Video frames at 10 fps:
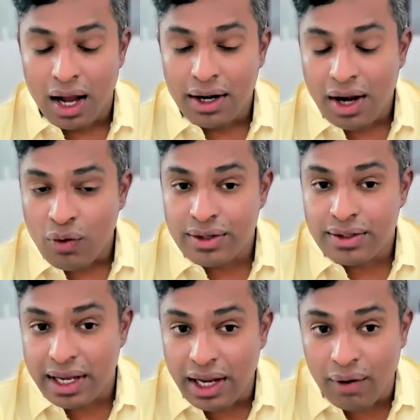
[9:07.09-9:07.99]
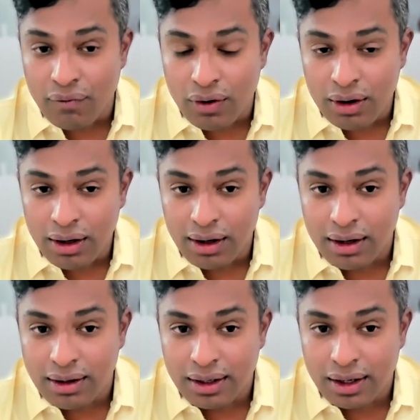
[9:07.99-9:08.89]
And now he's selling for
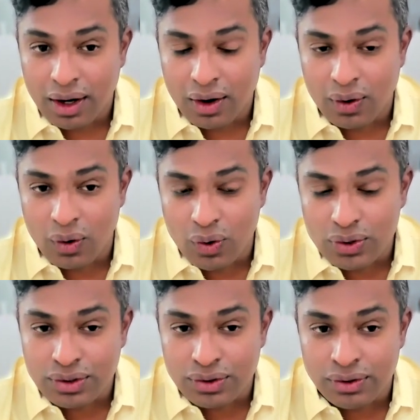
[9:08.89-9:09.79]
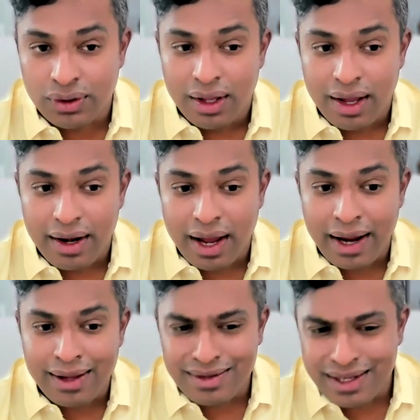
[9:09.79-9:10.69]
close to
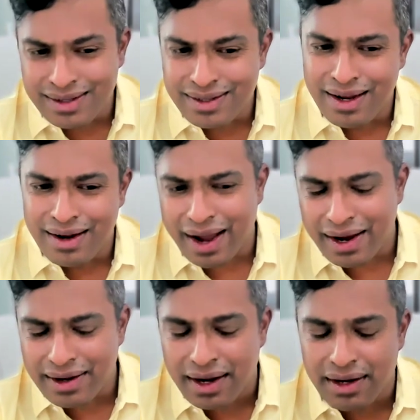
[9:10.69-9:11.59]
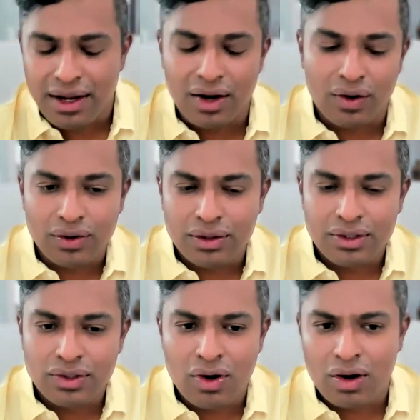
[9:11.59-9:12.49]
960, 980 around.
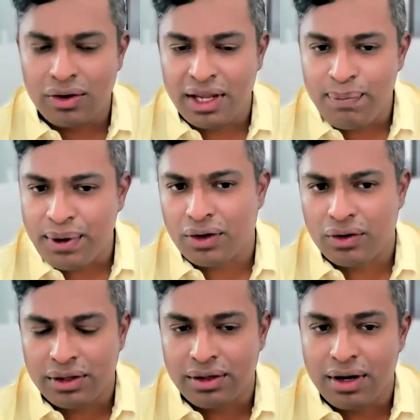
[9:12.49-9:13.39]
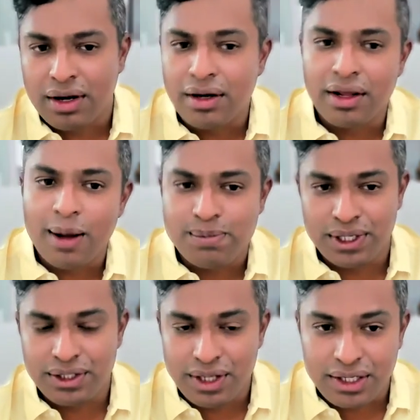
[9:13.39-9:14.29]
So around, keep it around 300k
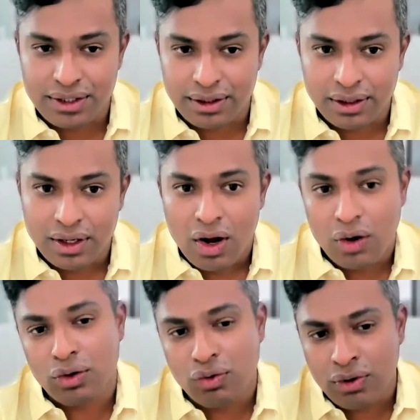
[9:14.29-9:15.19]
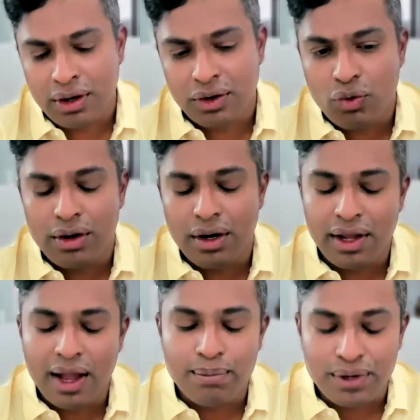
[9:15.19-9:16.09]
appreciation. No,
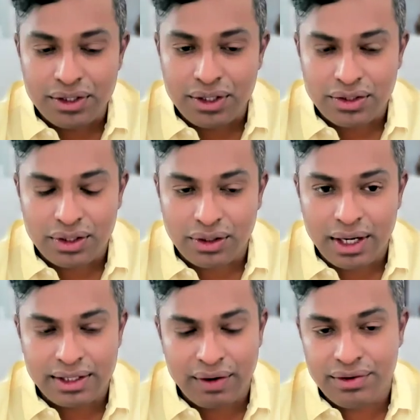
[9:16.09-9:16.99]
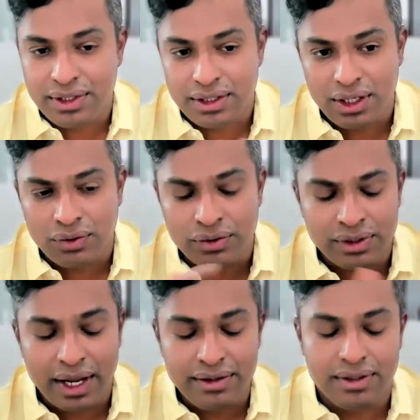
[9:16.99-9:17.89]
200k appreciation, right? 760 to
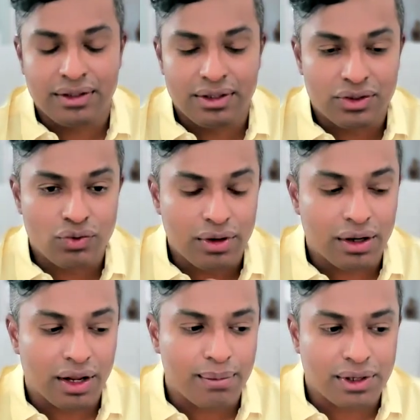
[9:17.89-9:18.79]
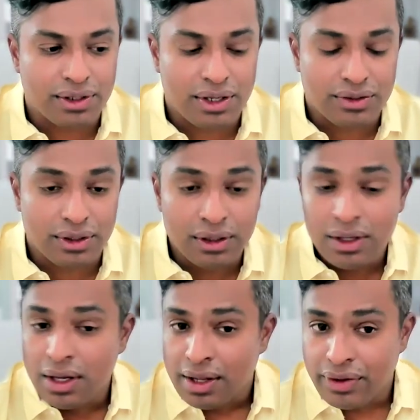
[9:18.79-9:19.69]
960 is 200k appreciation.
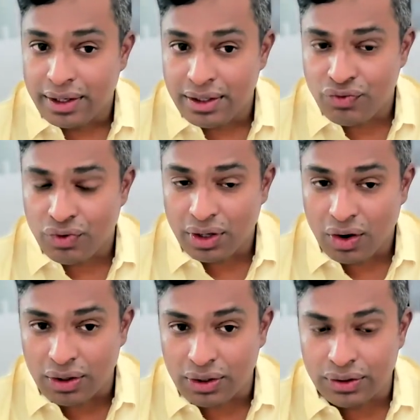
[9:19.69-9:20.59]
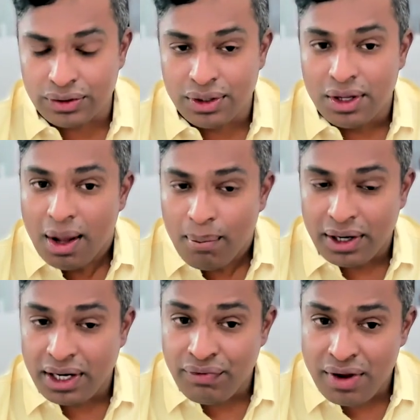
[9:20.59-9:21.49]
That is for the condos.
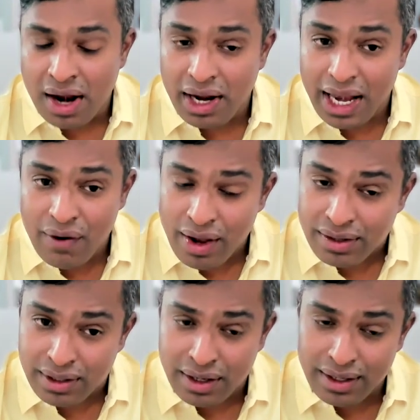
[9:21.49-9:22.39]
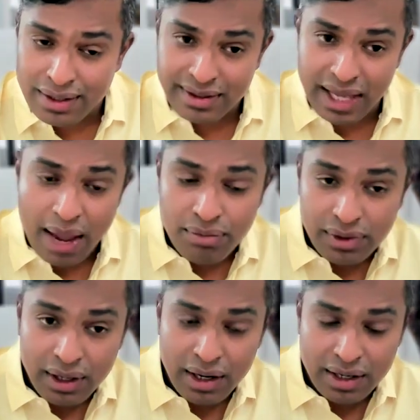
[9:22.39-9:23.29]
But if we had invested the same
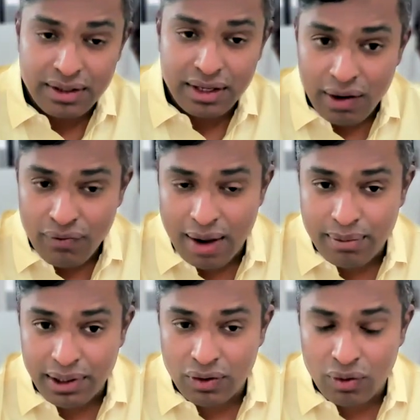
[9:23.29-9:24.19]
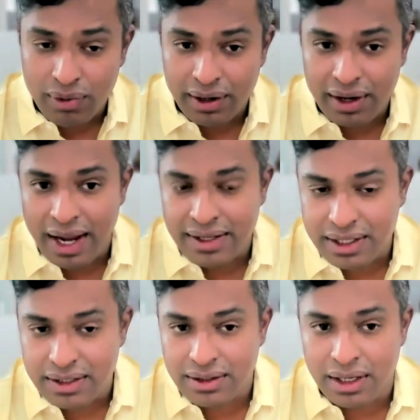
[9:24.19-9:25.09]
thing in a single family home like
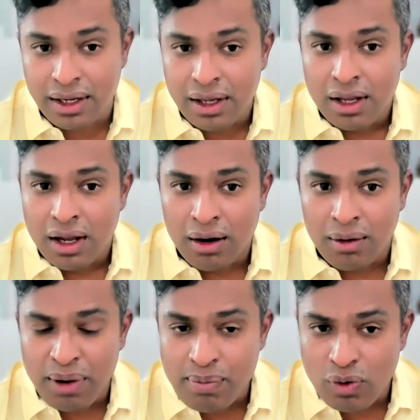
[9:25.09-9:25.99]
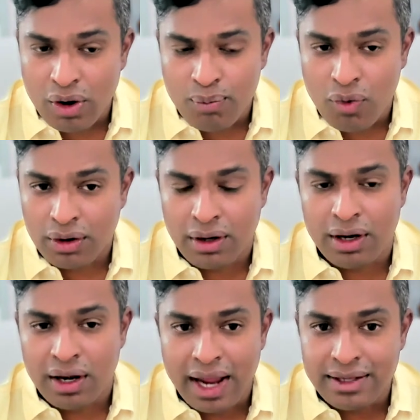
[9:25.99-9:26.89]
860, people who had bought it in
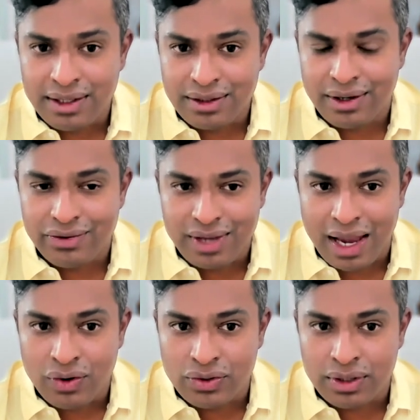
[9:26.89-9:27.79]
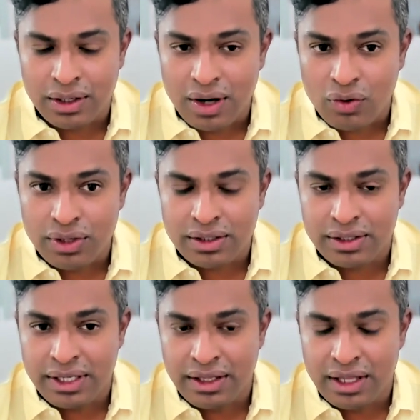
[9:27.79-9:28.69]
an 860 in San Jose, now they're
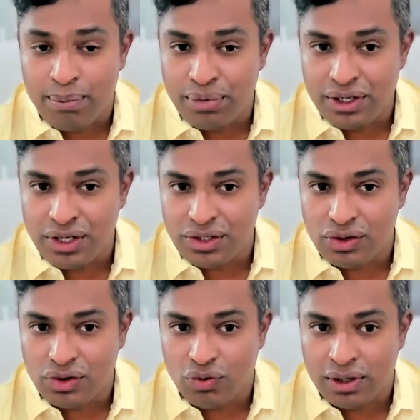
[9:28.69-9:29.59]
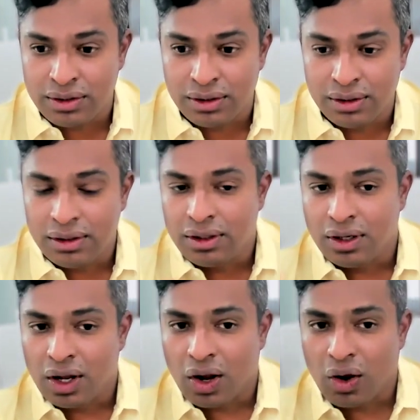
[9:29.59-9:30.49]
seeing the appreciation towards
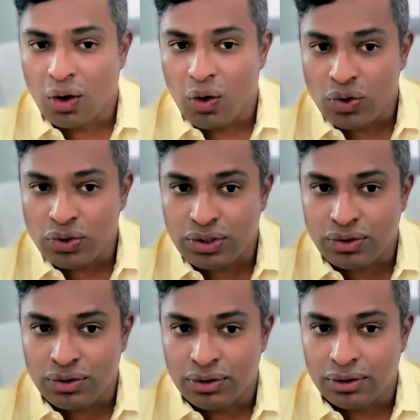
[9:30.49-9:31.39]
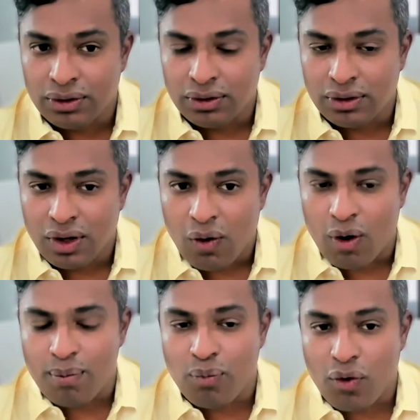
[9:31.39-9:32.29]
close to
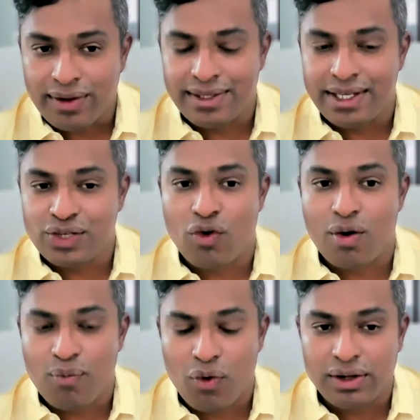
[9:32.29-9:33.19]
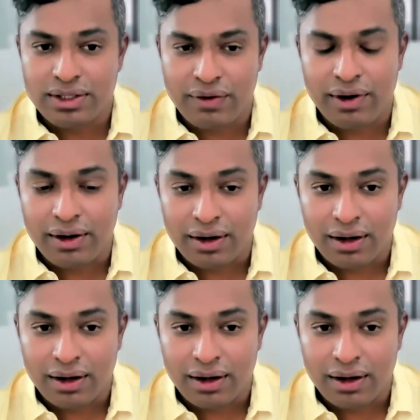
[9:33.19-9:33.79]
1.6, 1.7.